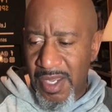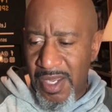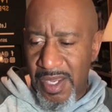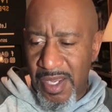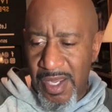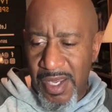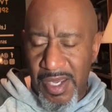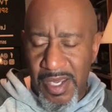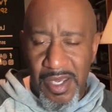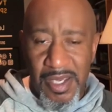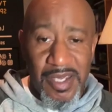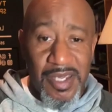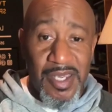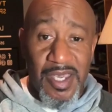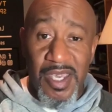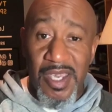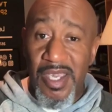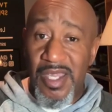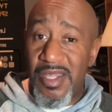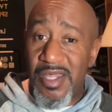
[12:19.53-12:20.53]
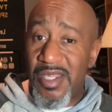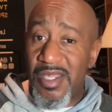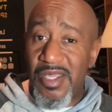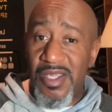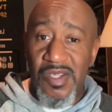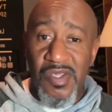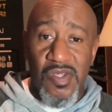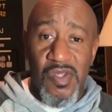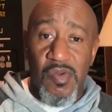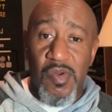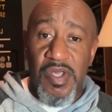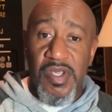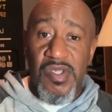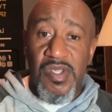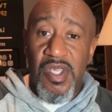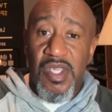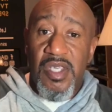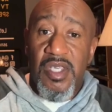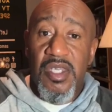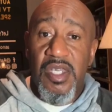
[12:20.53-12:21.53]
Uh, again, the easiest way to
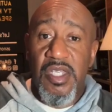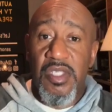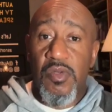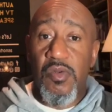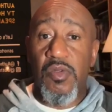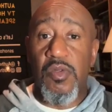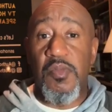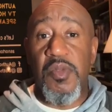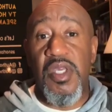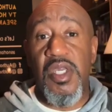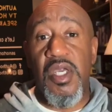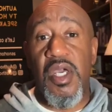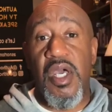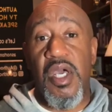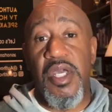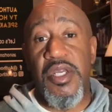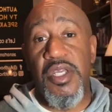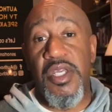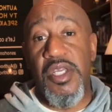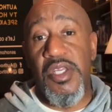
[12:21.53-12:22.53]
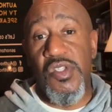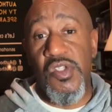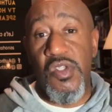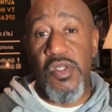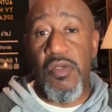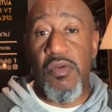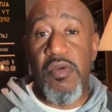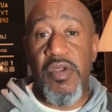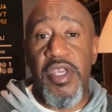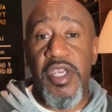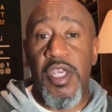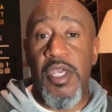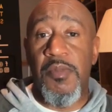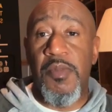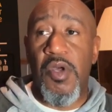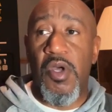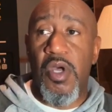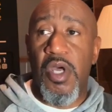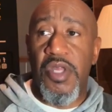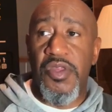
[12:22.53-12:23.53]
stay connected with me on
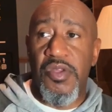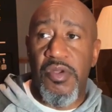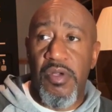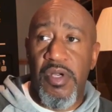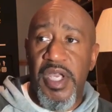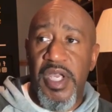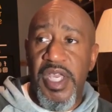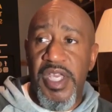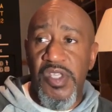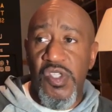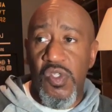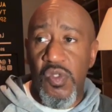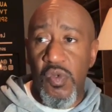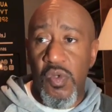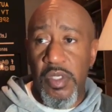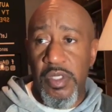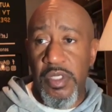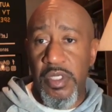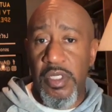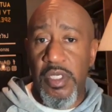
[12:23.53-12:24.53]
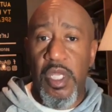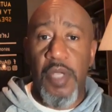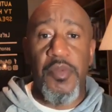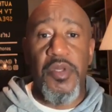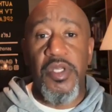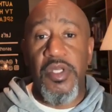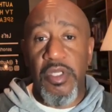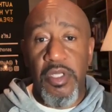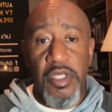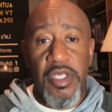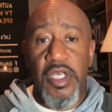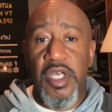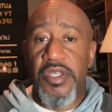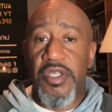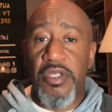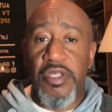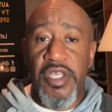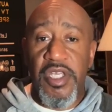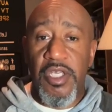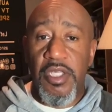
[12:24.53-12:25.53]
Instagram, author A Snorton. And when you click on
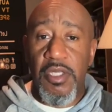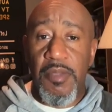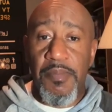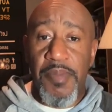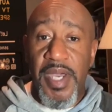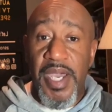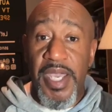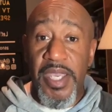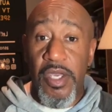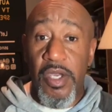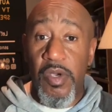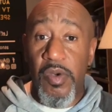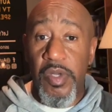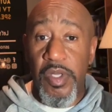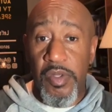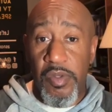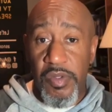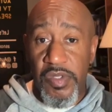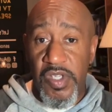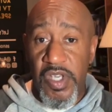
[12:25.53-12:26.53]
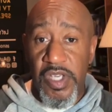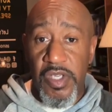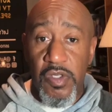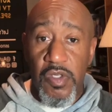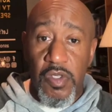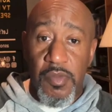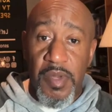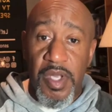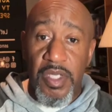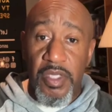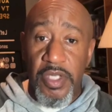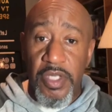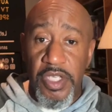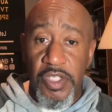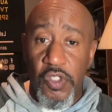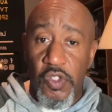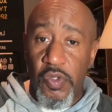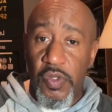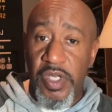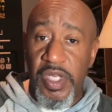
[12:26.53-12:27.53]
the link in the bio, it'll take you to my link
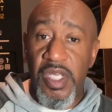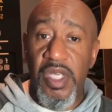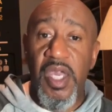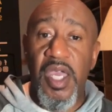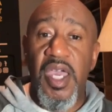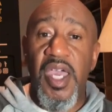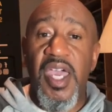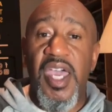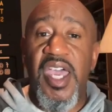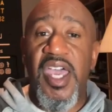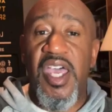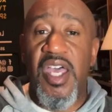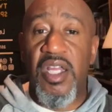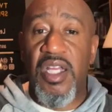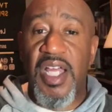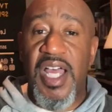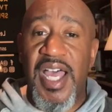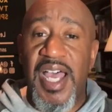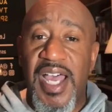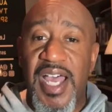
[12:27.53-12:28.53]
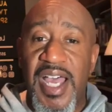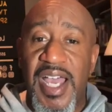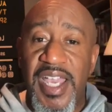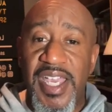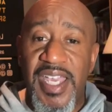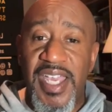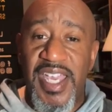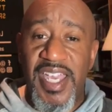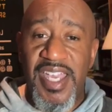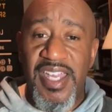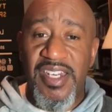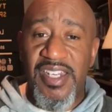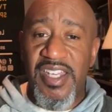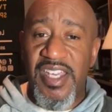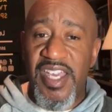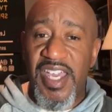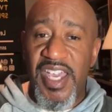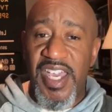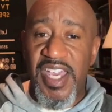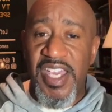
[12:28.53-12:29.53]
tree,
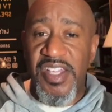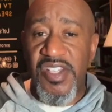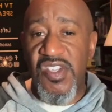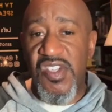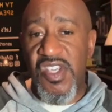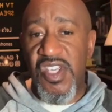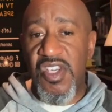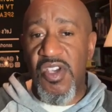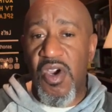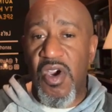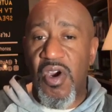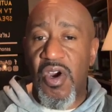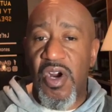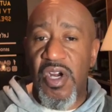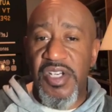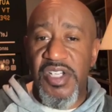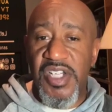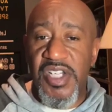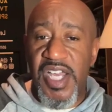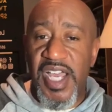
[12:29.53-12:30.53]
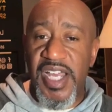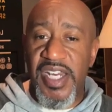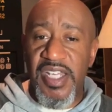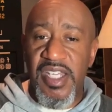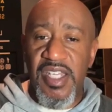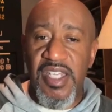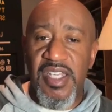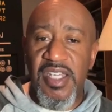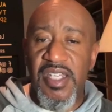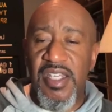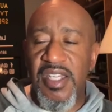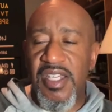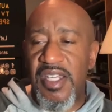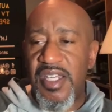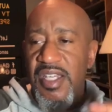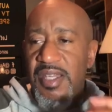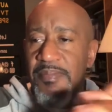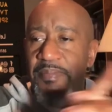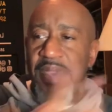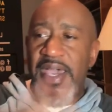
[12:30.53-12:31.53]
l-i-n-k-t-r dot
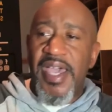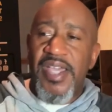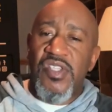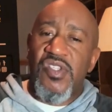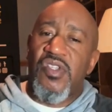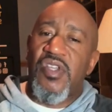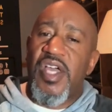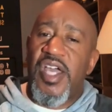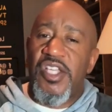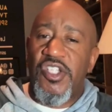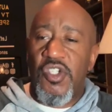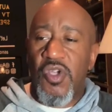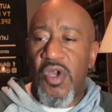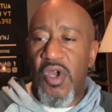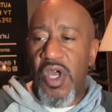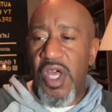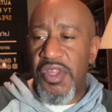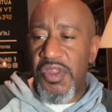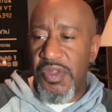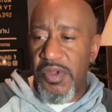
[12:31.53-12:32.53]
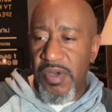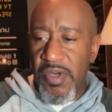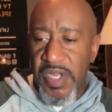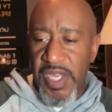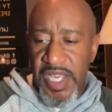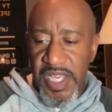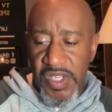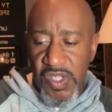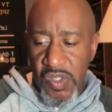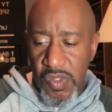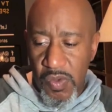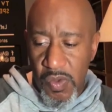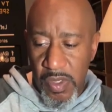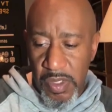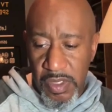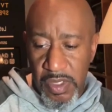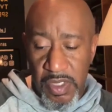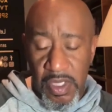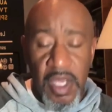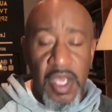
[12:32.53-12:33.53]
e-e backslash author A
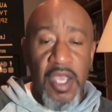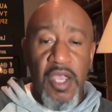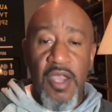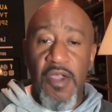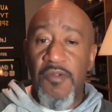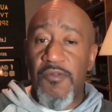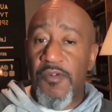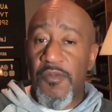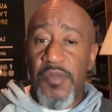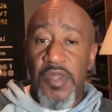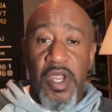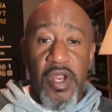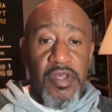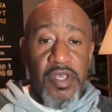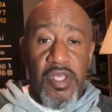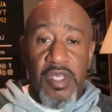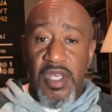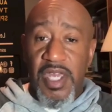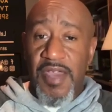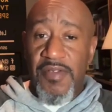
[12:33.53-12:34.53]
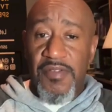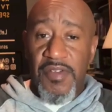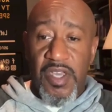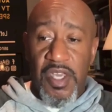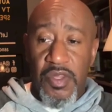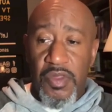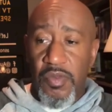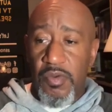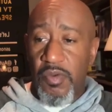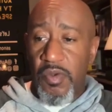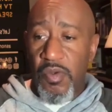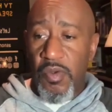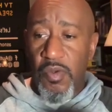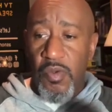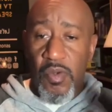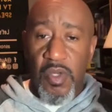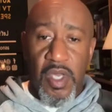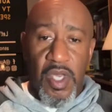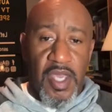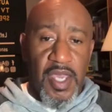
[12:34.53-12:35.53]
Snorton. From there, you can navigate
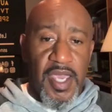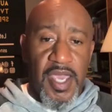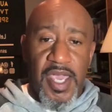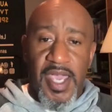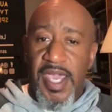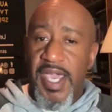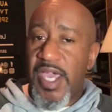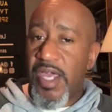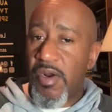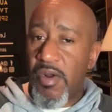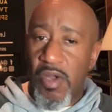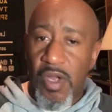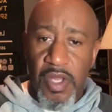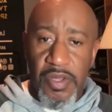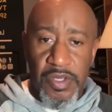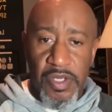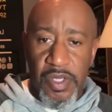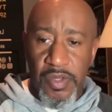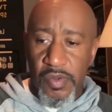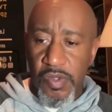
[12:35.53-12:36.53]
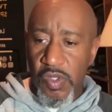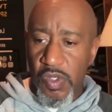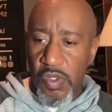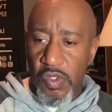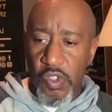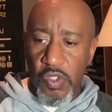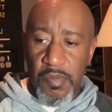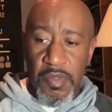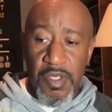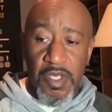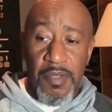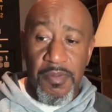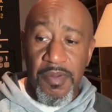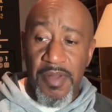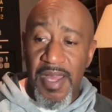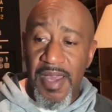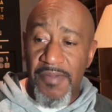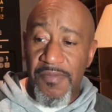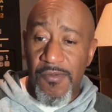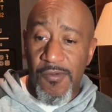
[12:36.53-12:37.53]
through, add all the other social media
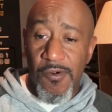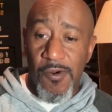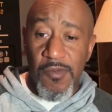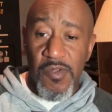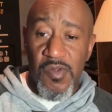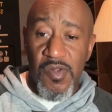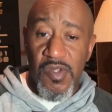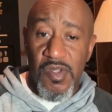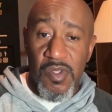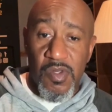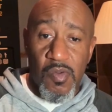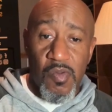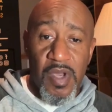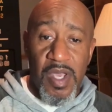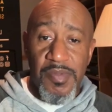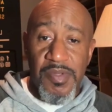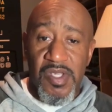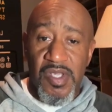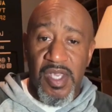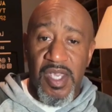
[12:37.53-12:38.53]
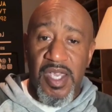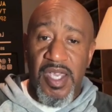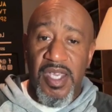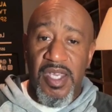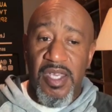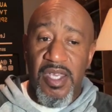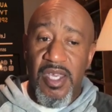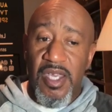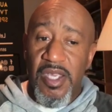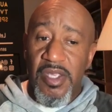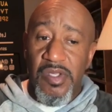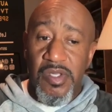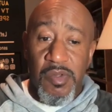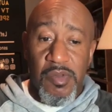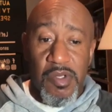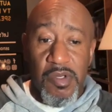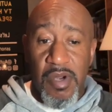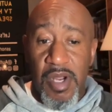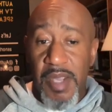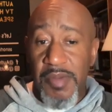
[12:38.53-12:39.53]
platforms, visit the website,
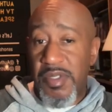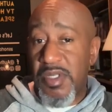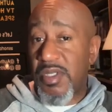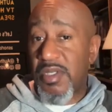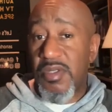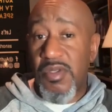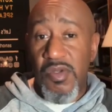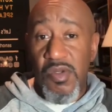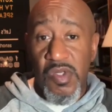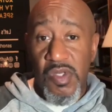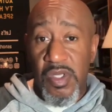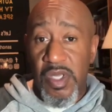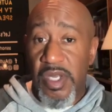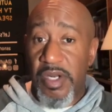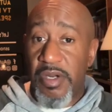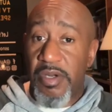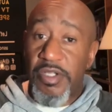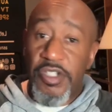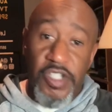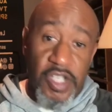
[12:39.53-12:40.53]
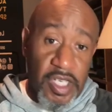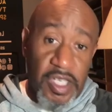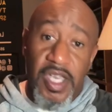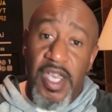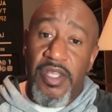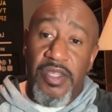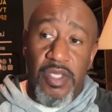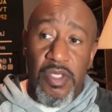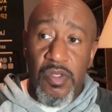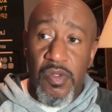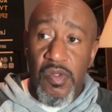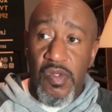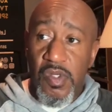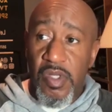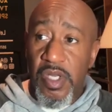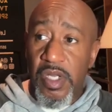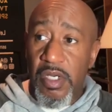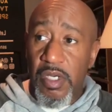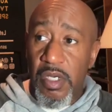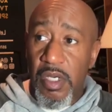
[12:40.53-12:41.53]
subscribe to the newsletter, check out the
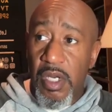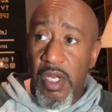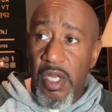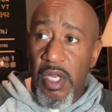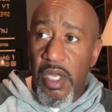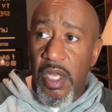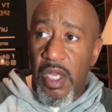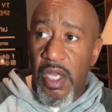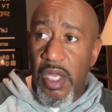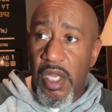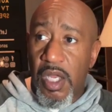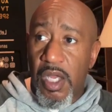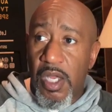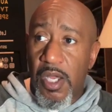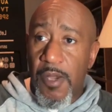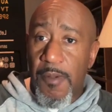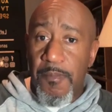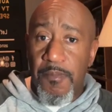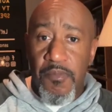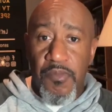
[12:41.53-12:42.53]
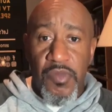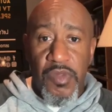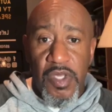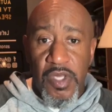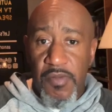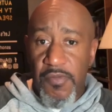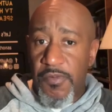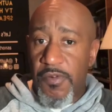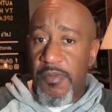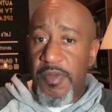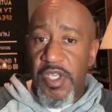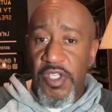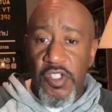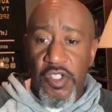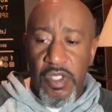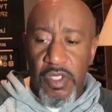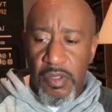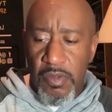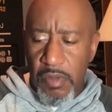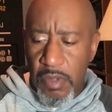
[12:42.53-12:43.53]
newsletter, um, the
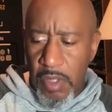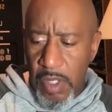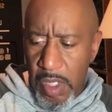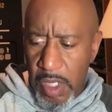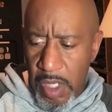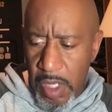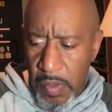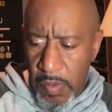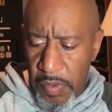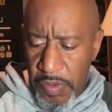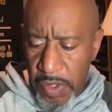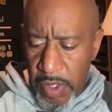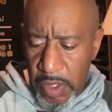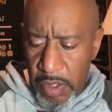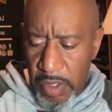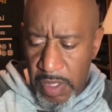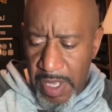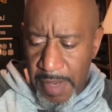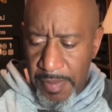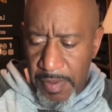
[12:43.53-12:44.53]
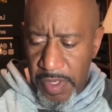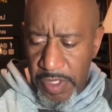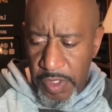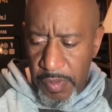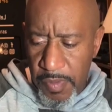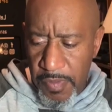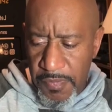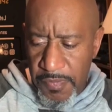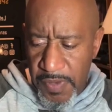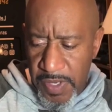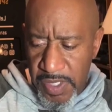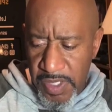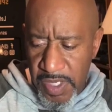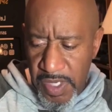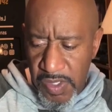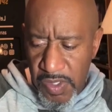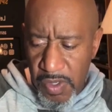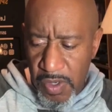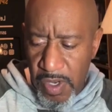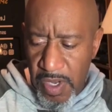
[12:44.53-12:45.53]
information uh, with our collaboration with
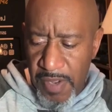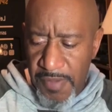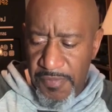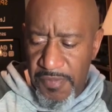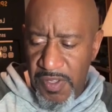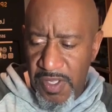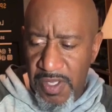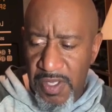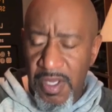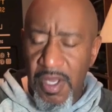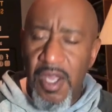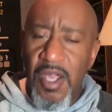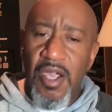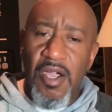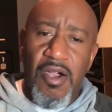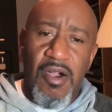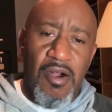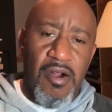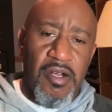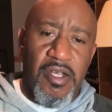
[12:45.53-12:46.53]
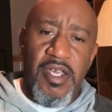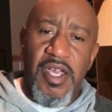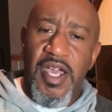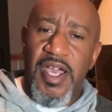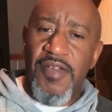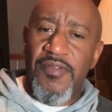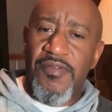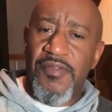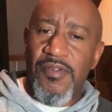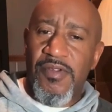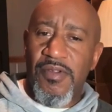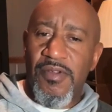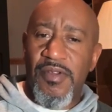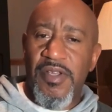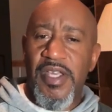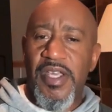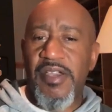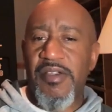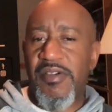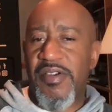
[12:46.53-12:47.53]
Fonte's Coffee, archival
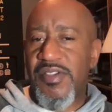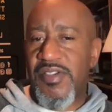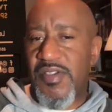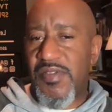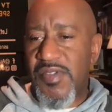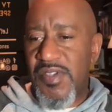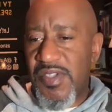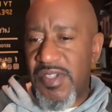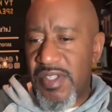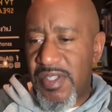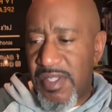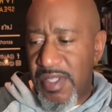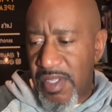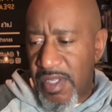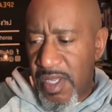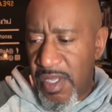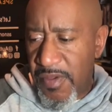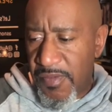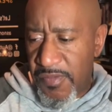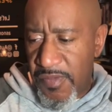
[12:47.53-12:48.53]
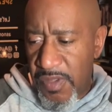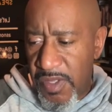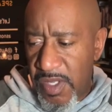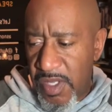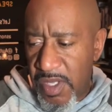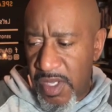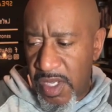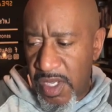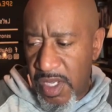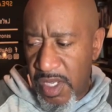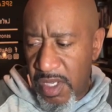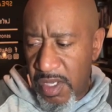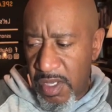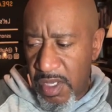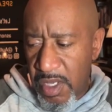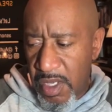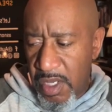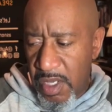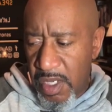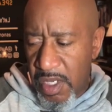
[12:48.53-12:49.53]
airings of, this, of the... Uh,
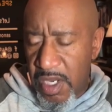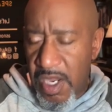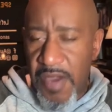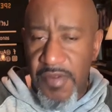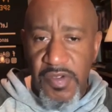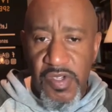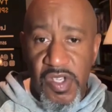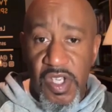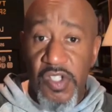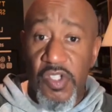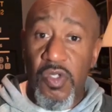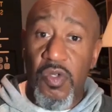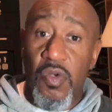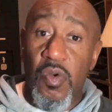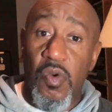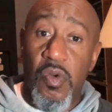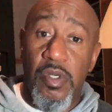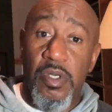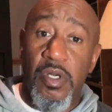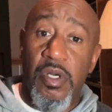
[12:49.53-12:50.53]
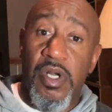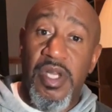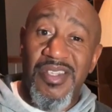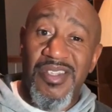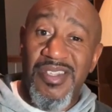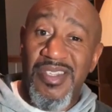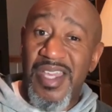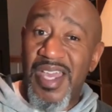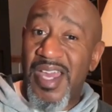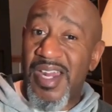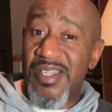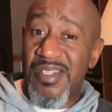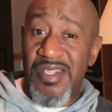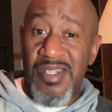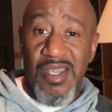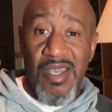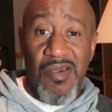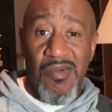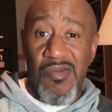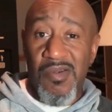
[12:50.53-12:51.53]
conversation corner on the Status
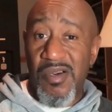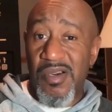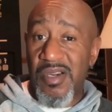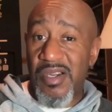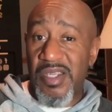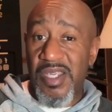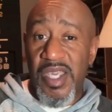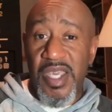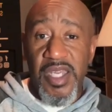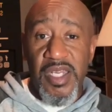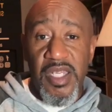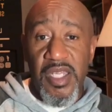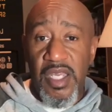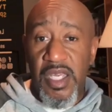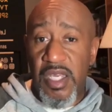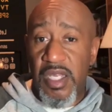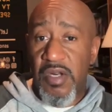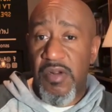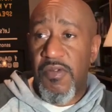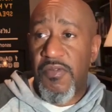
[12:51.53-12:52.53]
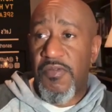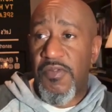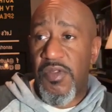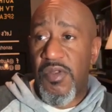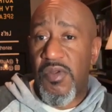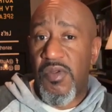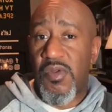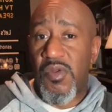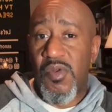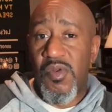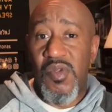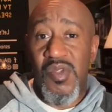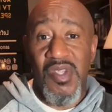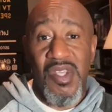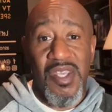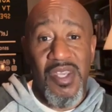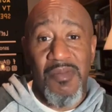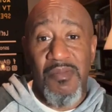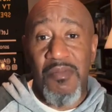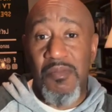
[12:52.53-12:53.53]
Network, any
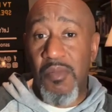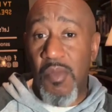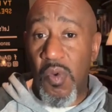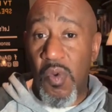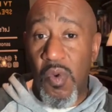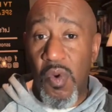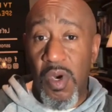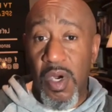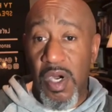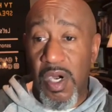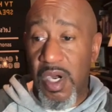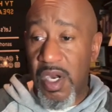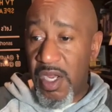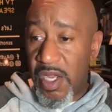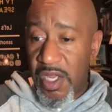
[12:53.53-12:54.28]
interviews, and more.